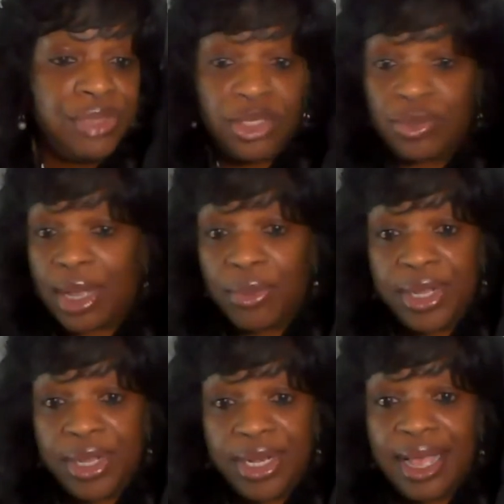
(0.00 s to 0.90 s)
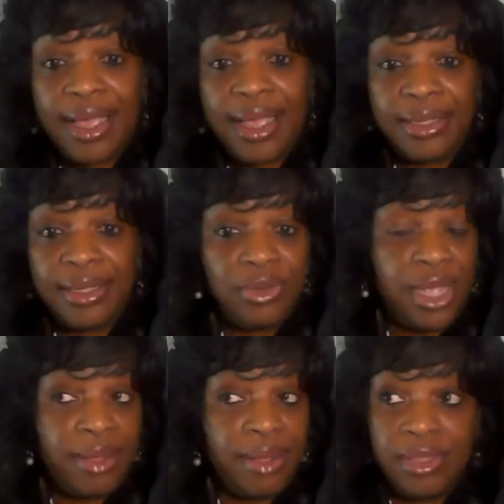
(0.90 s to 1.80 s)
That's why I went into hiding.
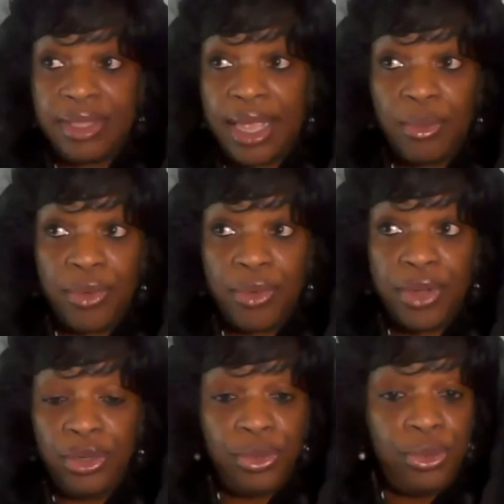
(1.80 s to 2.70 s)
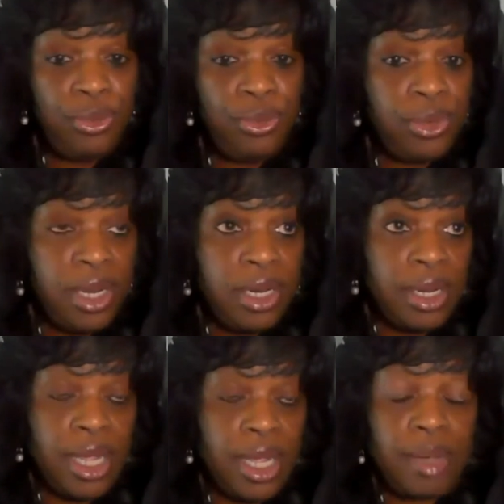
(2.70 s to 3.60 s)
And when you,
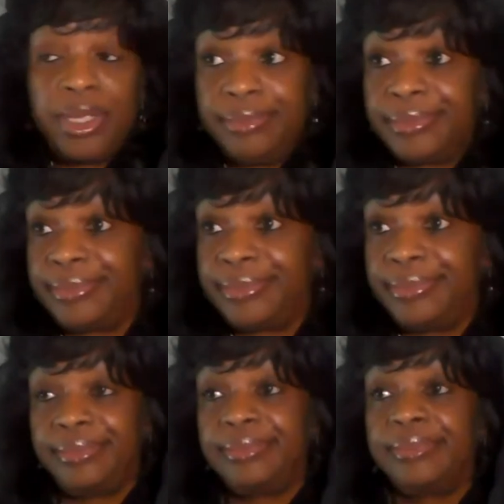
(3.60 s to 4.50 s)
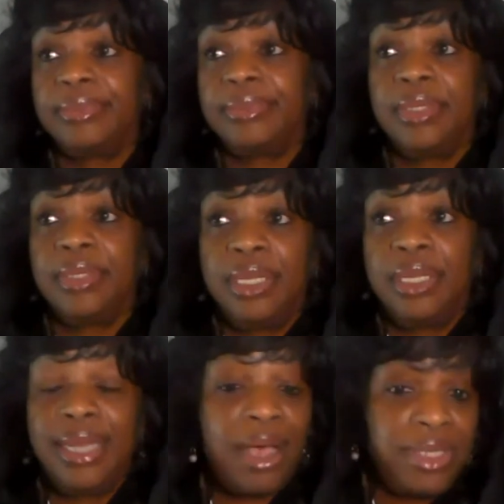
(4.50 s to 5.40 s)
I mean,
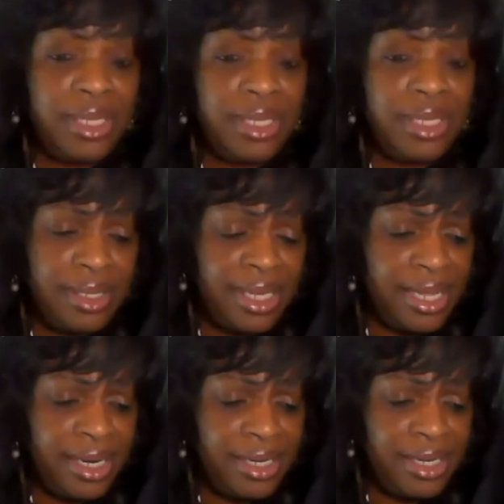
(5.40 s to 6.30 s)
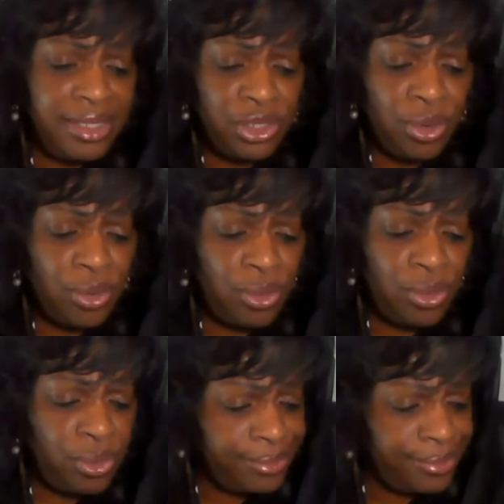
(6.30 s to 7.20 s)
now the killings are
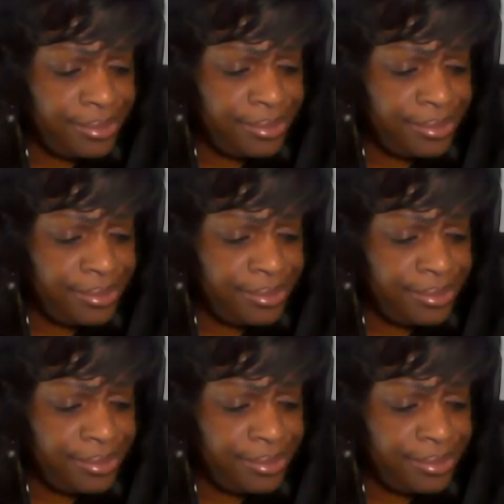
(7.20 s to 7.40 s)
so